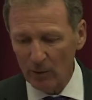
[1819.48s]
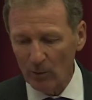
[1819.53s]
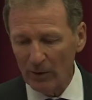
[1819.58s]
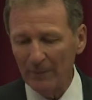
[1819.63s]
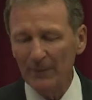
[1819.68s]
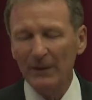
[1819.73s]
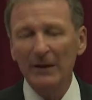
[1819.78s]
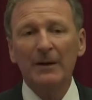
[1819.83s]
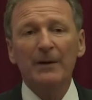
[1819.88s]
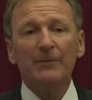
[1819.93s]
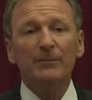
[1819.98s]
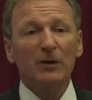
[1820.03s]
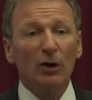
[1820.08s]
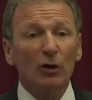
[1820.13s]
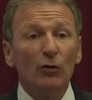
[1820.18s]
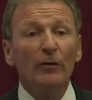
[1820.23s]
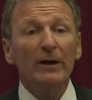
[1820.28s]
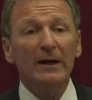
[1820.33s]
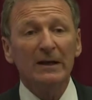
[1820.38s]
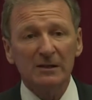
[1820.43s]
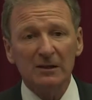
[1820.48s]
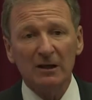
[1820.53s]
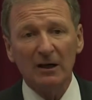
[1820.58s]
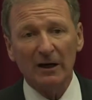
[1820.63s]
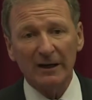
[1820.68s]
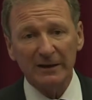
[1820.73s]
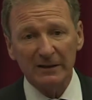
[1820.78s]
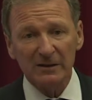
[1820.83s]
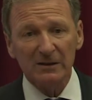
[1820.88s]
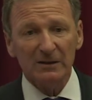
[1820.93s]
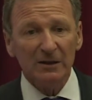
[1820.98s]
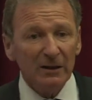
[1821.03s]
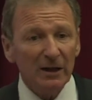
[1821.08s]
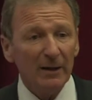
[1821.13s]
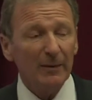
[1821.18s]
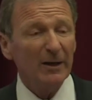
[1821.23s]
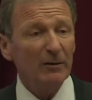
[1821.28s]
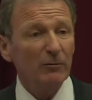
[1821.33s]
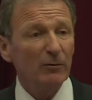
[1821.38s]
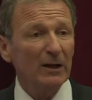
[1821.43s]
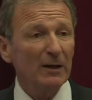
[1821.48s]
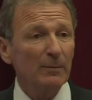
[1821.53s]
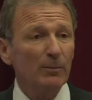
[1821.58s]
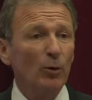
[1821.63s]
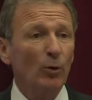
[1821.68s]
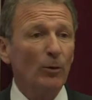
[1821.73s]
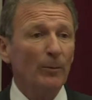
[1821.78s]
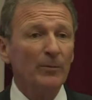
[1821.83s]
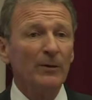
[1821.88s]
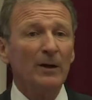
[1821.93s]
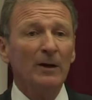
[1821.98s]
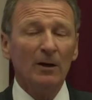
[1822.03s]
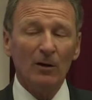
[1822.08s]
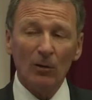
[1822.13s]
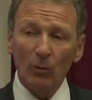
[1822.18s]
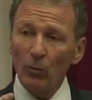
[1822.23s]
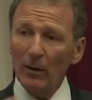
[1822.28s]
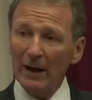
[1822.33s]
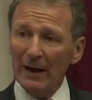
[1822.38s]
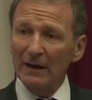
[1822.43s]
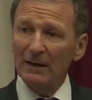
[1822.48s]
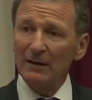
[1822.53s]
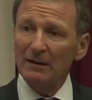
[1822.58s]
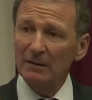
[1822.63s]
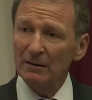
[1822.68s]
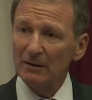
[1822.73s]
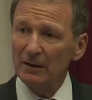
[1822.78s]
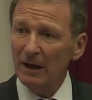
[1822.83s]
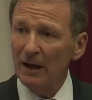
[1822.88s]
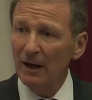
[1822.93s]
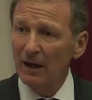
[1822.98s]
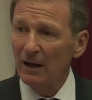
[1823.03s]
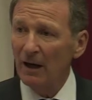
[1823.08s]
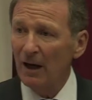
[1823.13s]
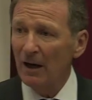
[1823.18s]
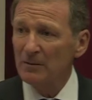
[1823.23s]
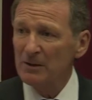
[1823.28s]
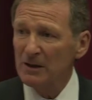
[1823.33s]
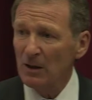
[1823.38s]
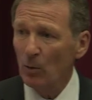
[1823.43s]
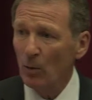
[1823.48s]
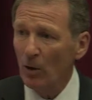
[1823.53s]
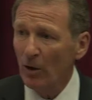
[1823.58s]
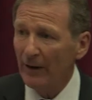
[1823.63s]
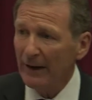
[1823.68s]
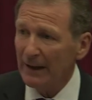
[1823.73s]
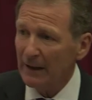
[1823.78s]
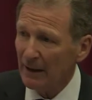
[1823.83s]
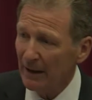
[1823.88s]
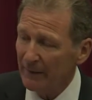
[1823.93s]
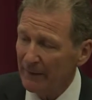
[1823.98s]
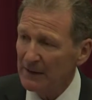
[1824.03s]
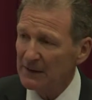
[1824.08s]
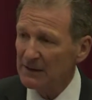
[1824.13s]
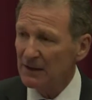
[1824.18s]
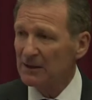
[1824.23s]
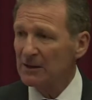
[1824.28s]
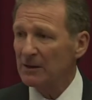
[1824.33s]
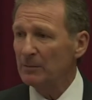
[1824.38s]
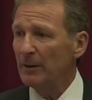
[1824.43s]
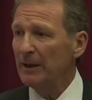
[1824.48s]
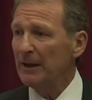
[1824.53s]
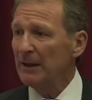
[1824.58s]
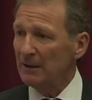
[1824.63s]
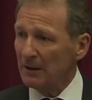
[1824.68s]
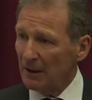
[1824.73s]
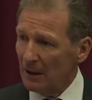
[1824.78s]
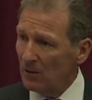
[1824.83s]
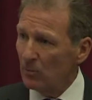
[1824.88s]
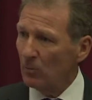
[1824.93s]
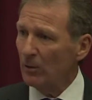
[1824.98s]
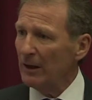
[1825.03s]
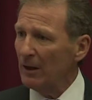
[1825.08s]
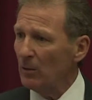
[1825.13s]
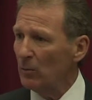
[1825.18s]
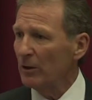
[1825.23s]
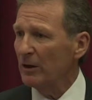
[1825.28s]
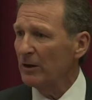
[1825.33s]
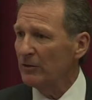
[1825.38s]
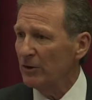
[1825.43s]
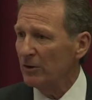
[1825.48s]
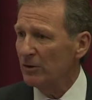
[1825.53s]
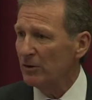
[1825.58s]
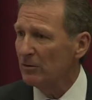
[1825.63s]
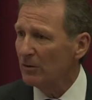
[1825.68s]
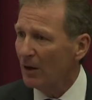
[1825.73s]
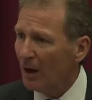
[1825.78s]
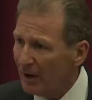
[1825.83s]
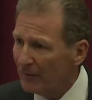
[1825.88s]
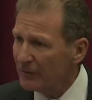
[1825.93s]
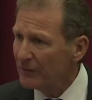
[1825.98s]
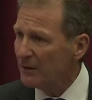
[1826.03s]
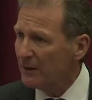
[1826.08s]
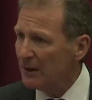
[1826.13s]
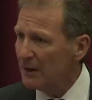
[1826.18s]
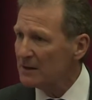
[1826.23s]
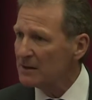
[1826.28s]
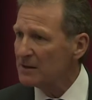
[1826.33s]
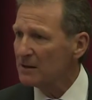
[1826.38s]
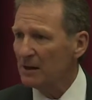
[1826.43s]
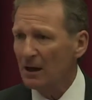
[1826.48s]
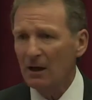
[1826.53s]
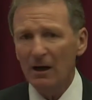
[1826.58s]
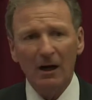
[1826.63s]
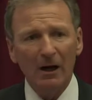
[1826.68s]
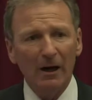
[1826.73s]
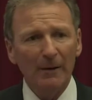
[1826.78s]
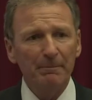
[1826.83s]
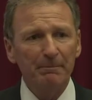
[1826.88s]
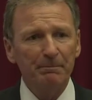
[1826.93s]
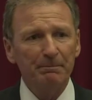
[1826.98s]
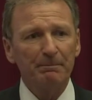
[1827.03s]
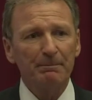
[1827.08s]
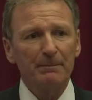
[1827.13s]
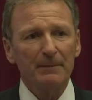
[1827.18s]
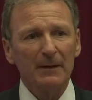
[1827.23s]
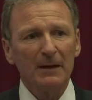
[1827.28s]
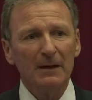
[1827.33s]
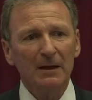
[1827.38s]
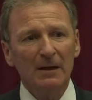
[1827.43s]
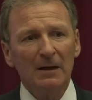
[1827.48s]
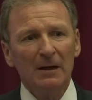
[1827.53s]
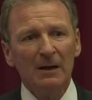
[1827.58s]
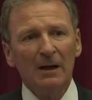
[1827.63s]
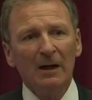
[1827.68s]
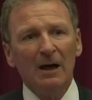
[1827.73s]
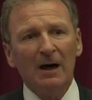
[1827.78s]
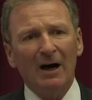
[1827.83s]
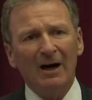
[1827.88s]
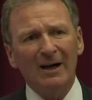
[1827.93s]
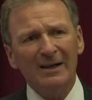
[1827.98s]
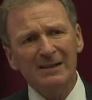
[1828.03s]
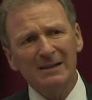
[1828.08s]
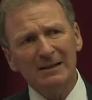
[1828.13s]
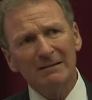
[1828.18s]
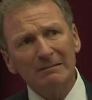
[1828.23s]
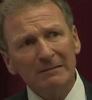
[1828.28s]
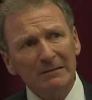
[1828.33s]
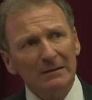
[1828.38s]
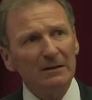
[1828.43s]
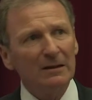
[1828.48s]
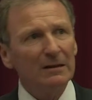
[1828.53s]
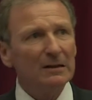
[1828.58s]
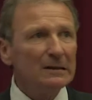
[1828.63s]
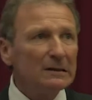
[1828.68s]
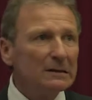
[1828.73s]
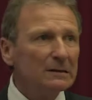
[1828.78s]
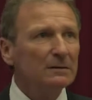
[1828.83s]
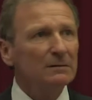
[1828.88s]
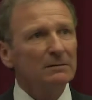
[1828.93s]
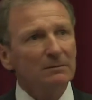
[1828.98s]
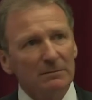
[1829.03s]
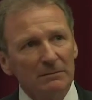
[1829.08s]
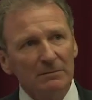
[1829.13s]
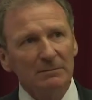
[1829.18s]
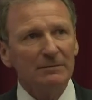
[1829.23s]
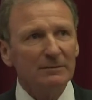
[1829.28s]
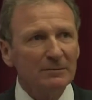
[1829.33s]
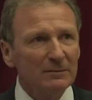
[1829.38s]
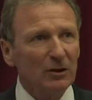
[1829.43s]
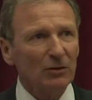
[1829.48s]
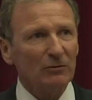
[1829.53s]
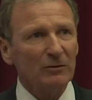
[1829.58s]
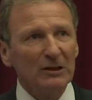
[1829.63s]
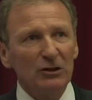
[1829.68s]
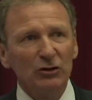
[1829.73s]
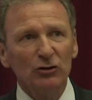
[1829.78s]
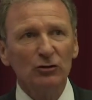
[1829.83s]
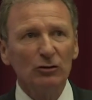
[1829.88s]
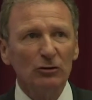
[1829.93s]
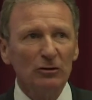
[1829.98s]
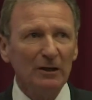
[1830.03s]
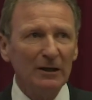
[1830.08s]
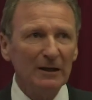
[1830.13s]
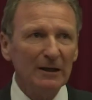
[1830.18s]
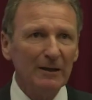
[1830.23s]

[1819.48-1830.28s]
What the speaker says: one. careers guidance turned out to be really important. When I was at Warwick and they said to me, you know, what do you want to do after this? I said, well, I'm not really sure.